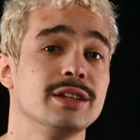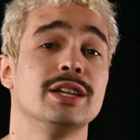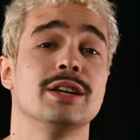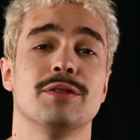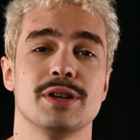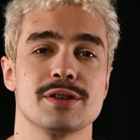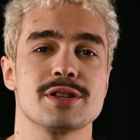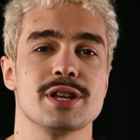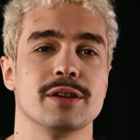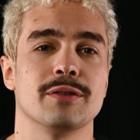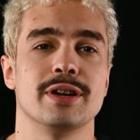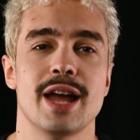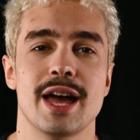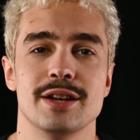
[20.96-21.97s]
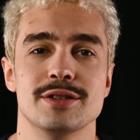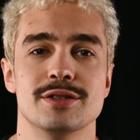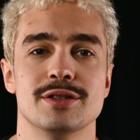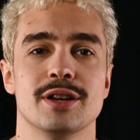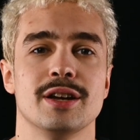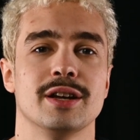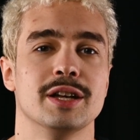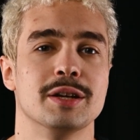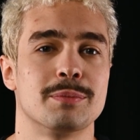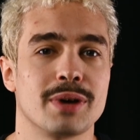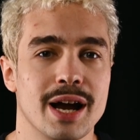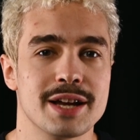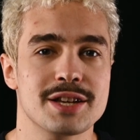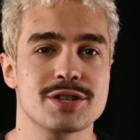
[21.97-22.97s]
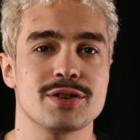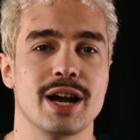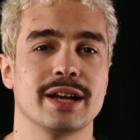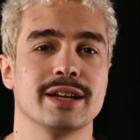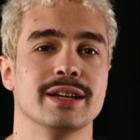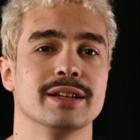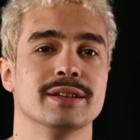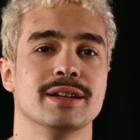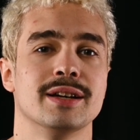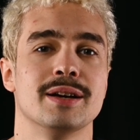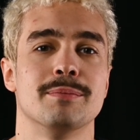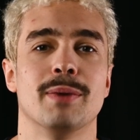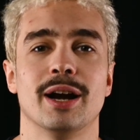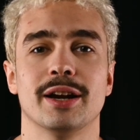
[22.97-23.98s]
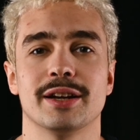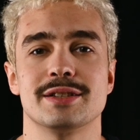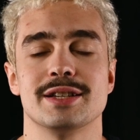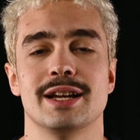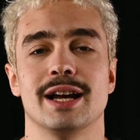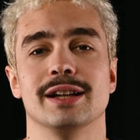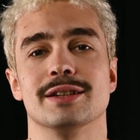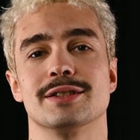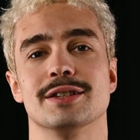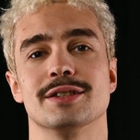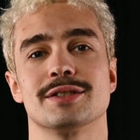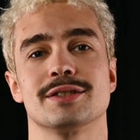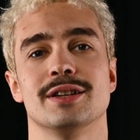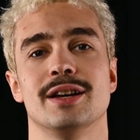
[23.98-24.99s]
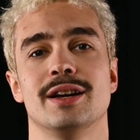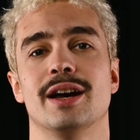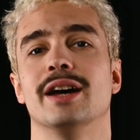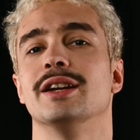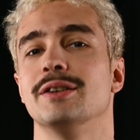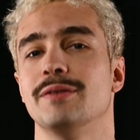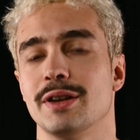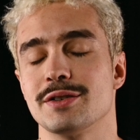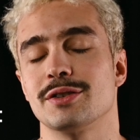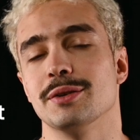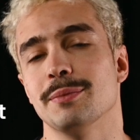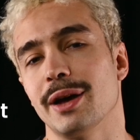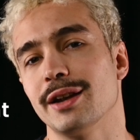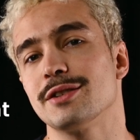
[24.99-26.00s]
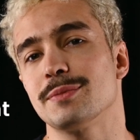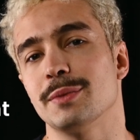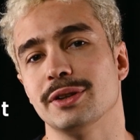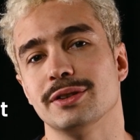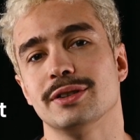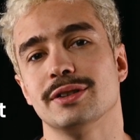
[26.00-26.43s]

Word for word: giving yourself an edge in price tracking, market analysis, and inventory management.